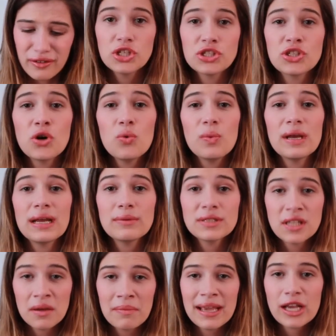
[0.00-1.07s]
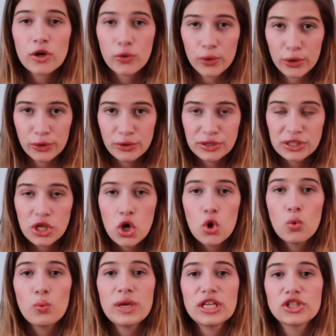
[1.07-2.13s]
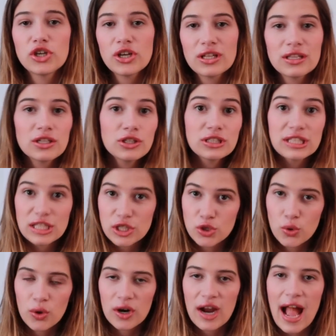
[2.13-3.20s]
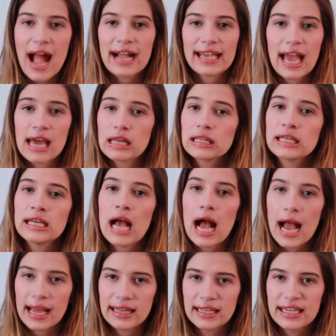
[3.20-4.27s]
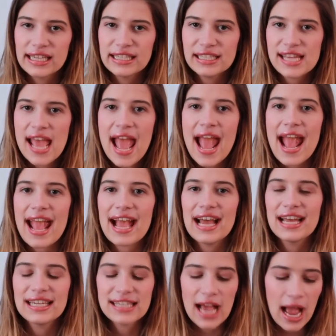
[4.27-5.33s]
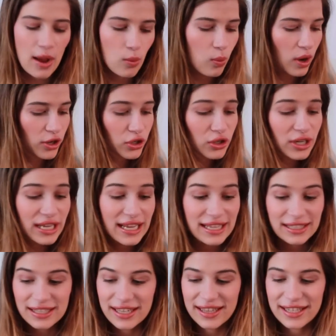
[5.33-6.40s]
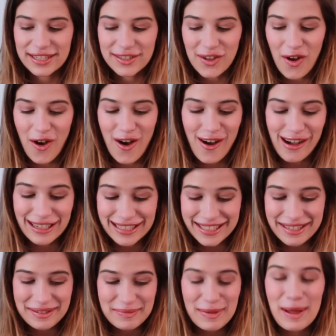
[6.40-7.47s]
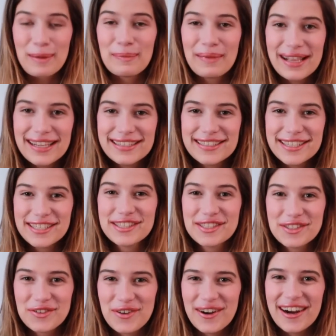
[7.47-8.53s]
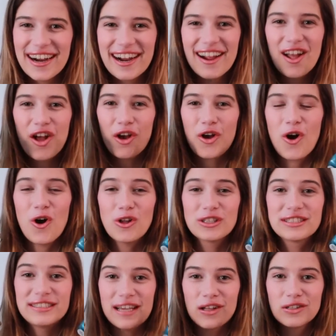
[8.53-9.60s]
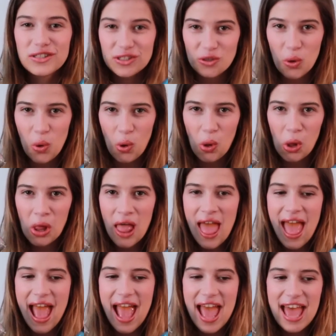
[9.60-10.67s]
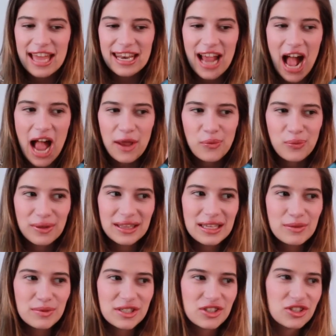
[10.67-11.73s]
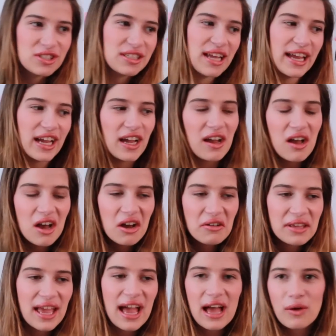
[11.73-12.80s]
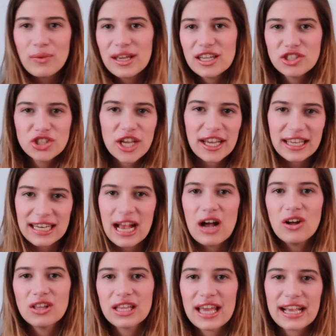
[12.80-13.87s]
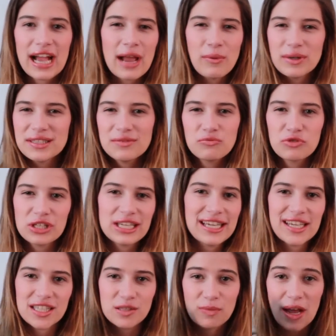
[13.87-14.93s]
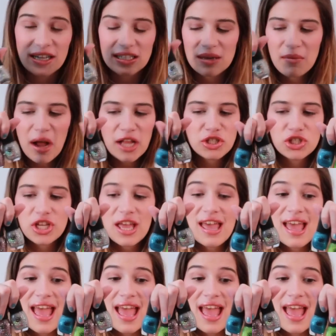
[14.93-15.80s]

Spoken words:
So when I was on my cruise, we took a little detour at Catalina Island, and I wandered into this awesome, amazing store called Del Sol, and I really was just like, oh yeah, we can check it out. Like, I wasn't really expecting much.